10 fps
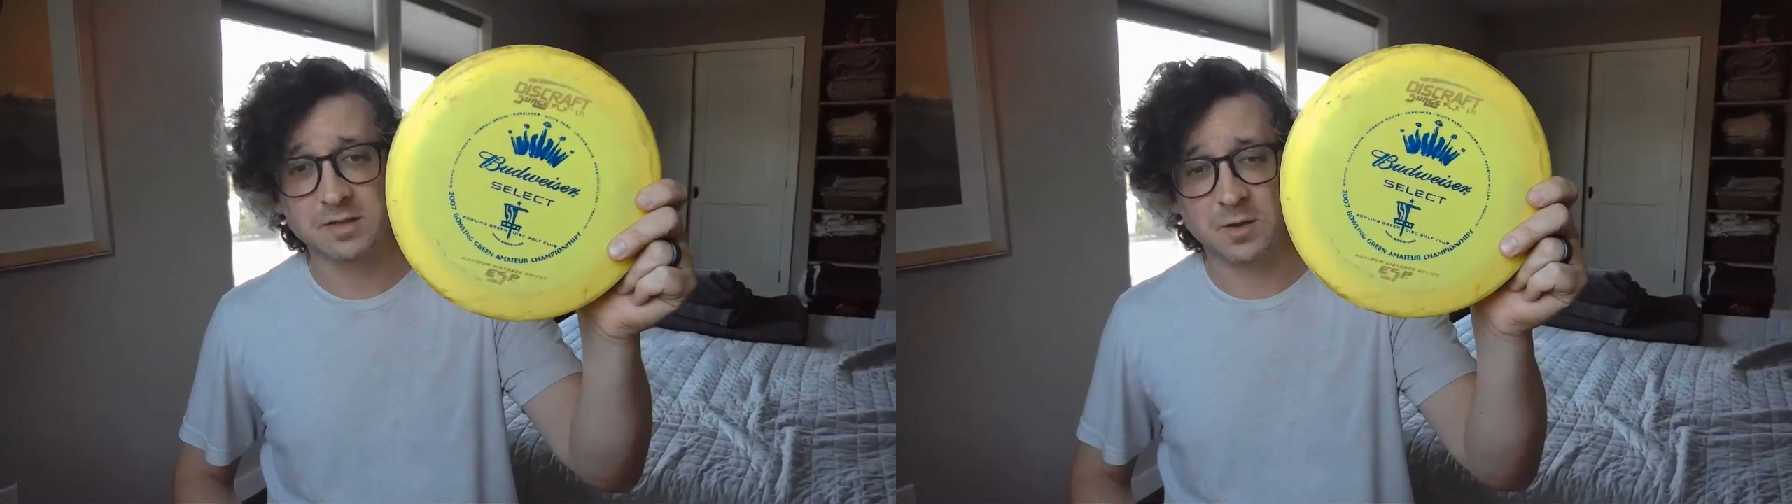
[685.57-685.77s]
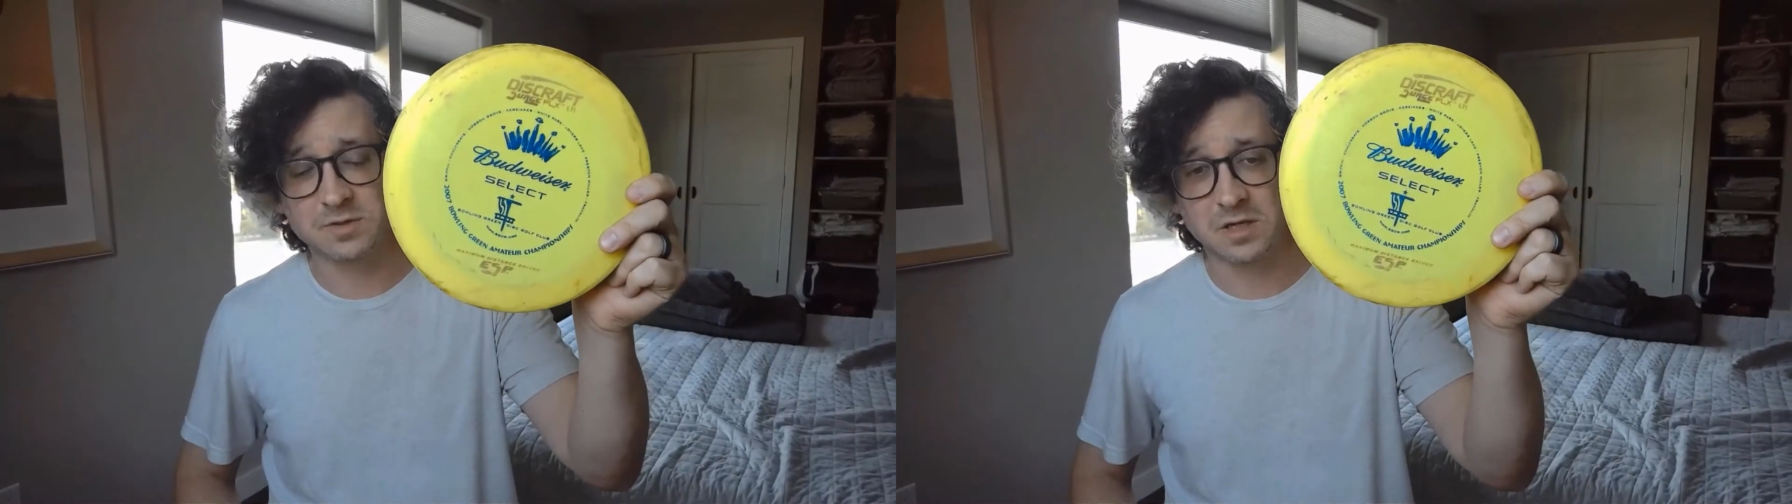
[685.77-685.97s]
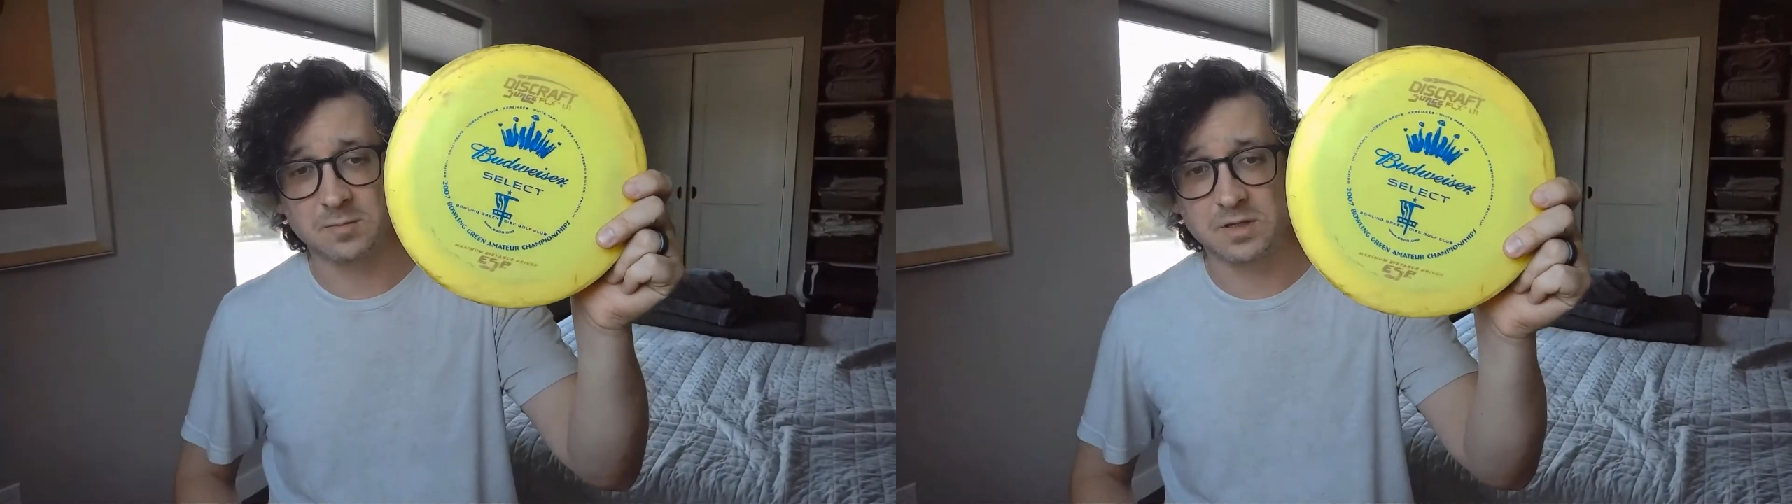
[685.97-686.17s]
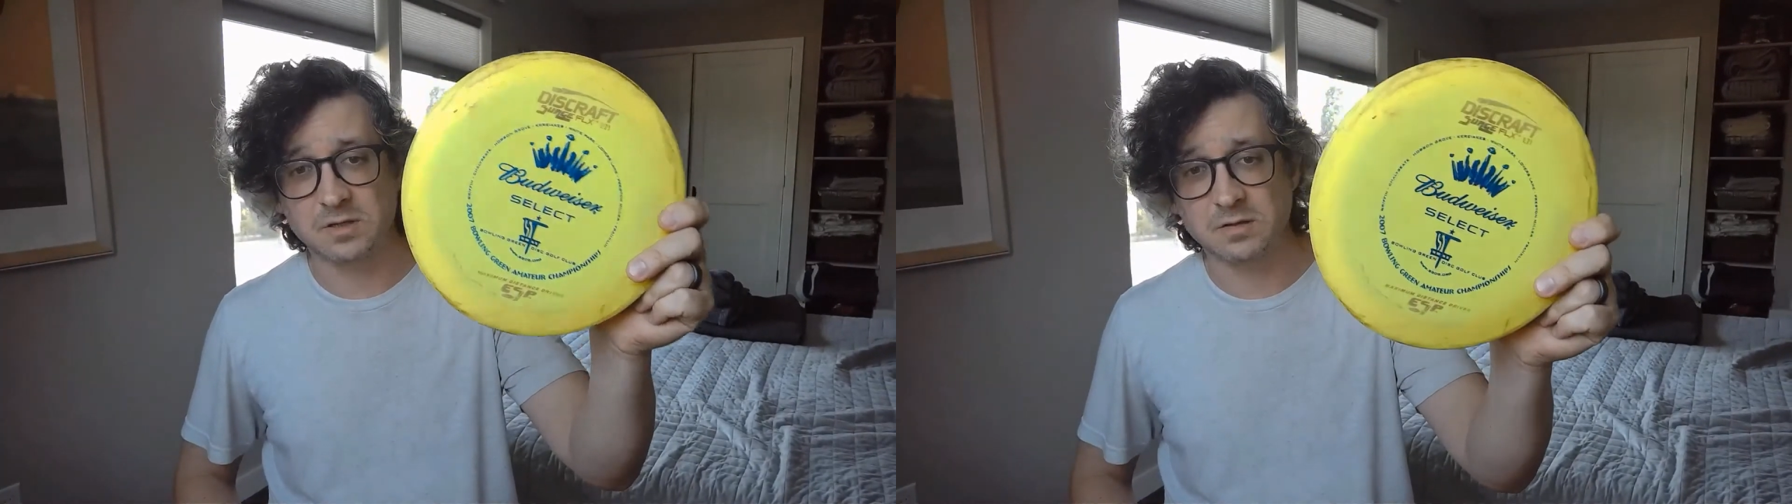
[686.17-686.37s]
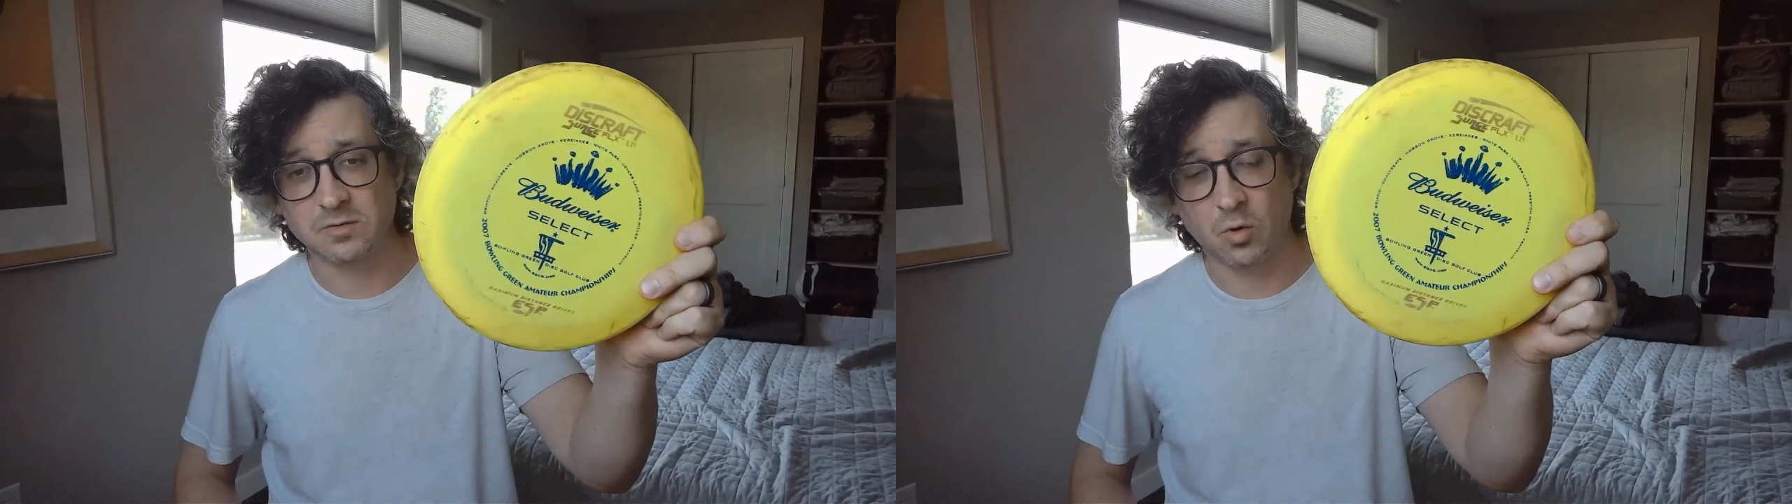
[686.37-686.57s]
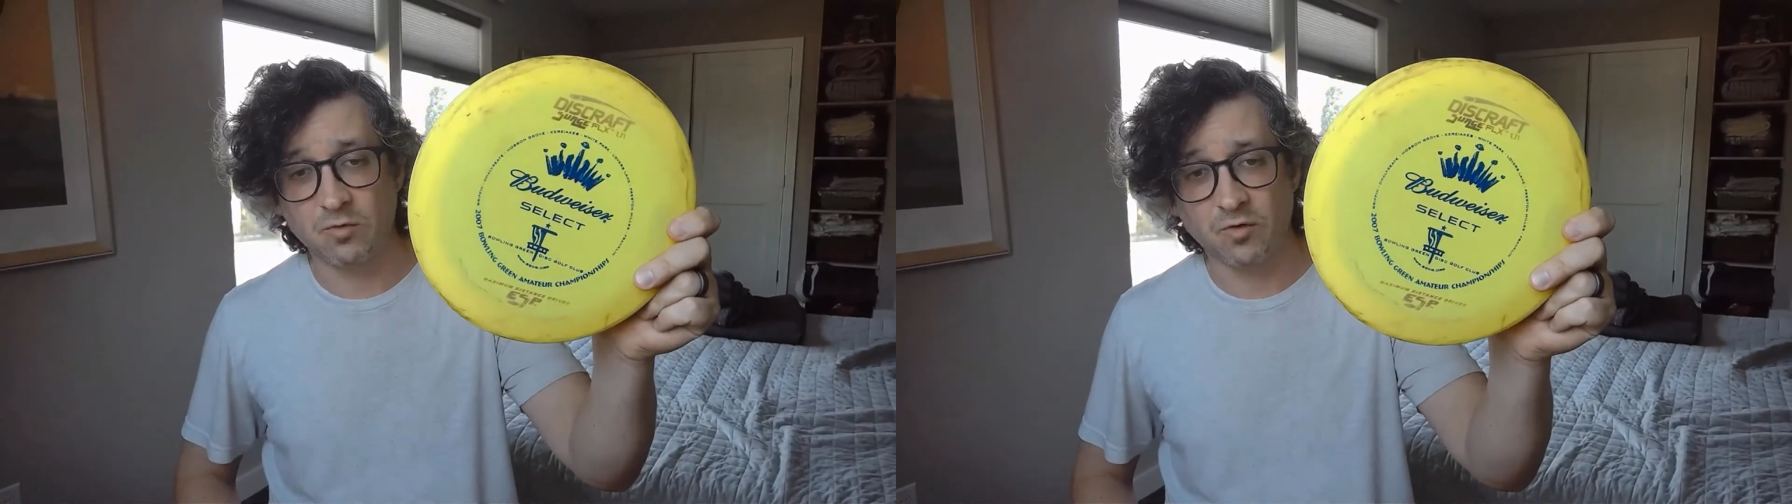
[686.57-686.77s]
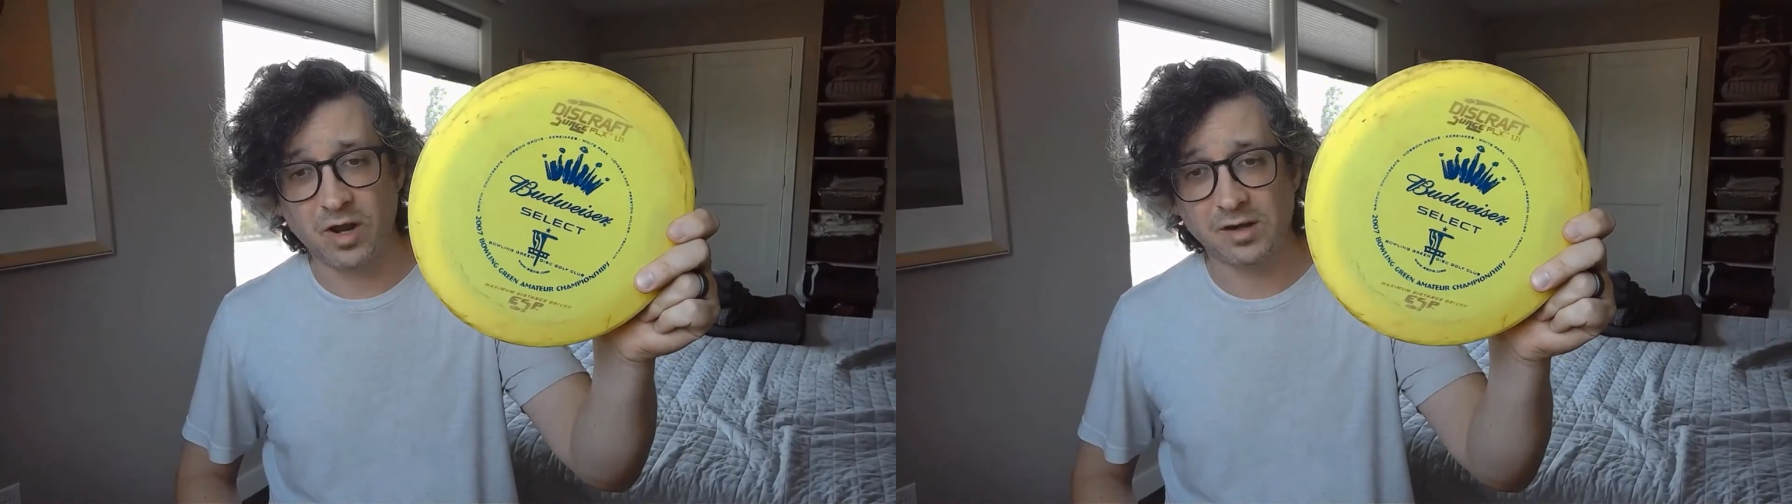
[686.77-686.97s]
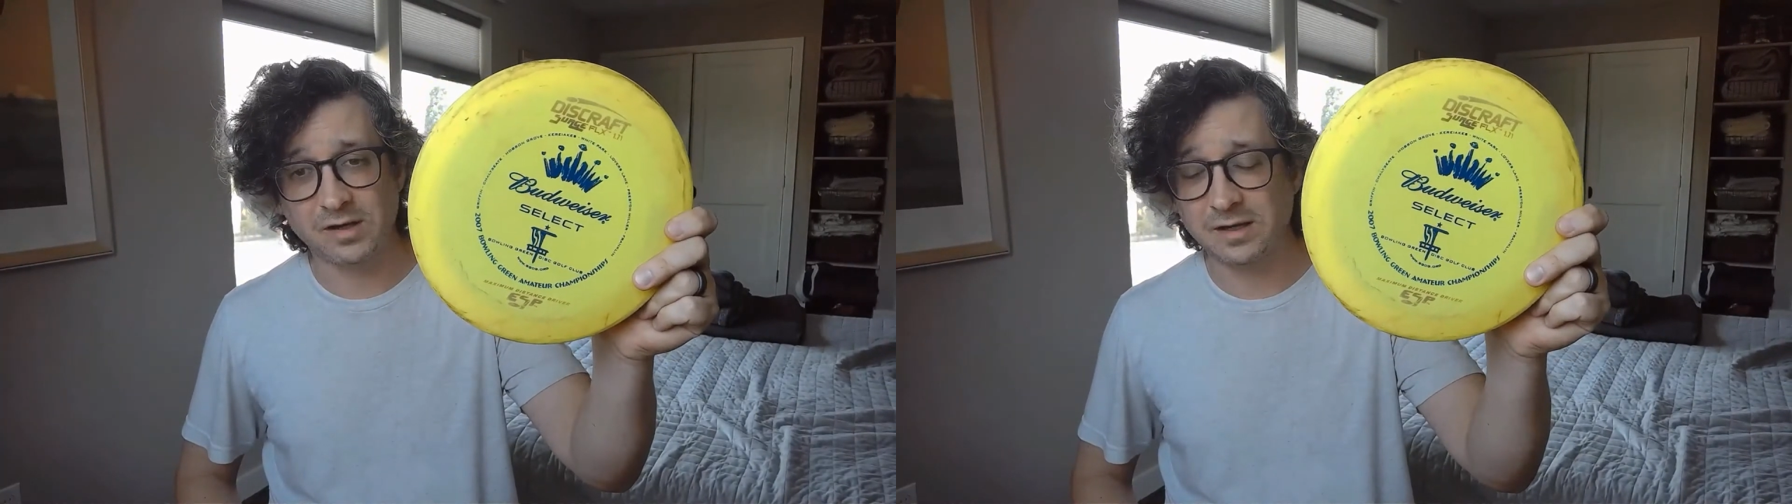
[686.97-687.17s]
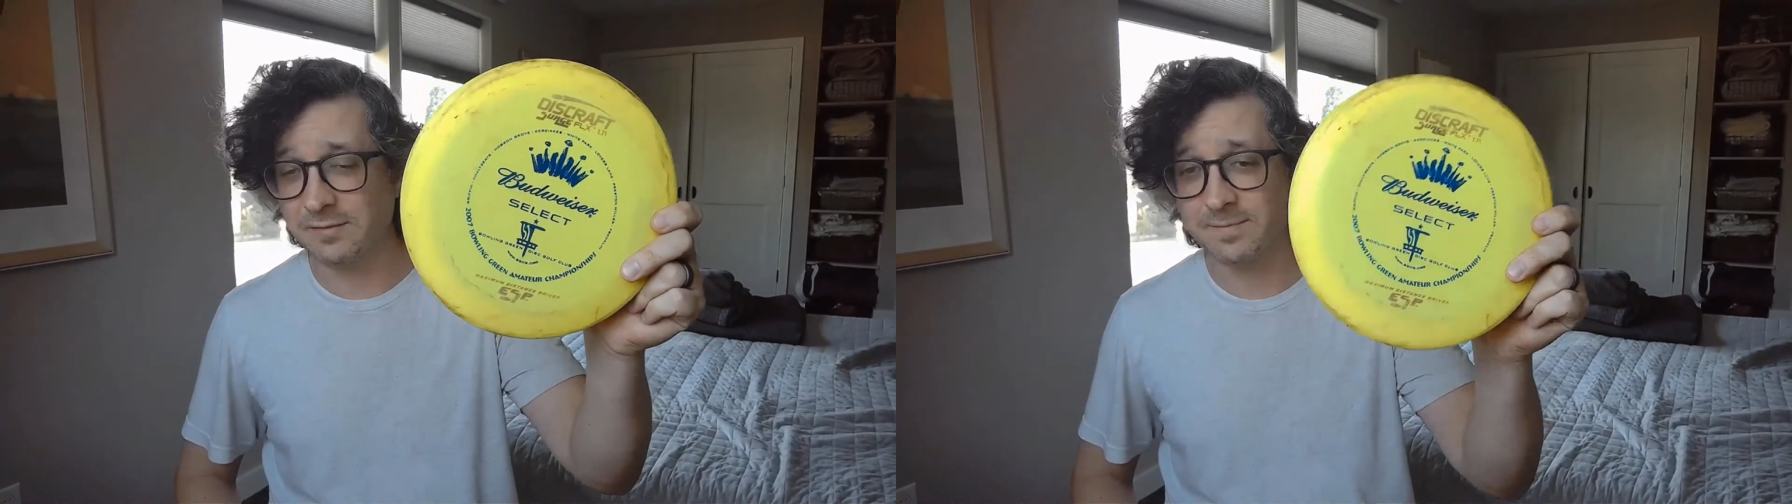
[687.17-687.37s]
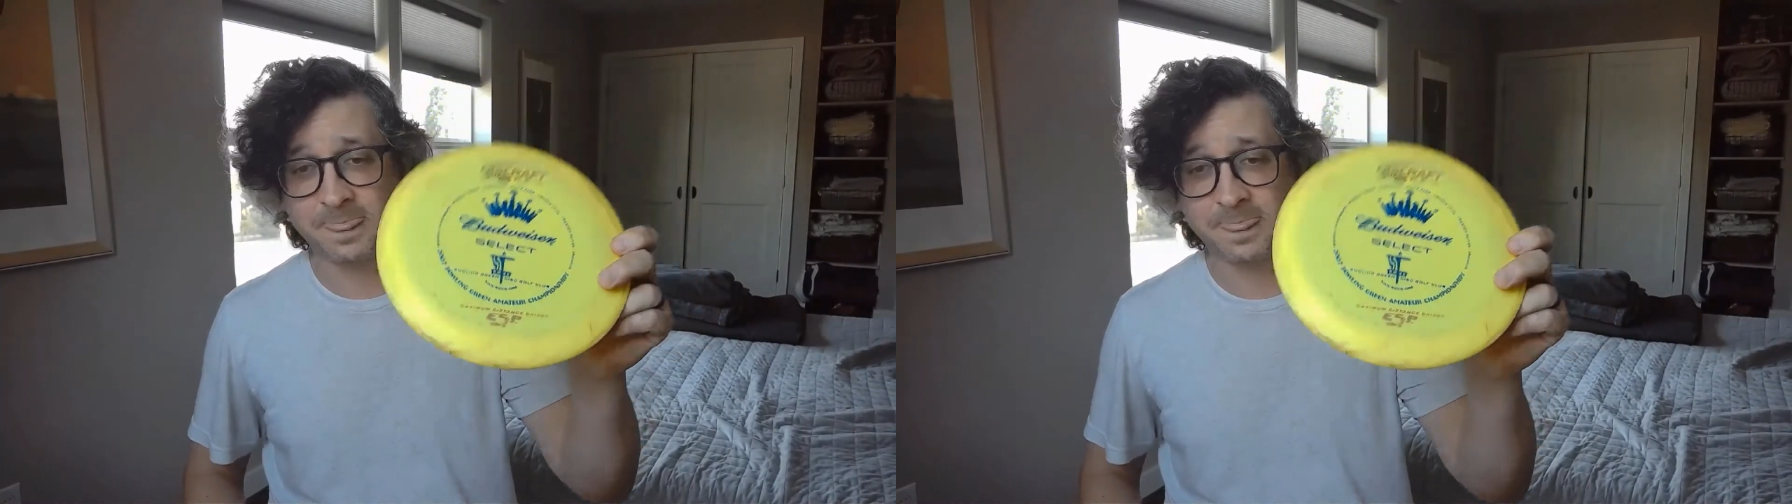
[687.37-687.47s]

I was going to be overhanding it,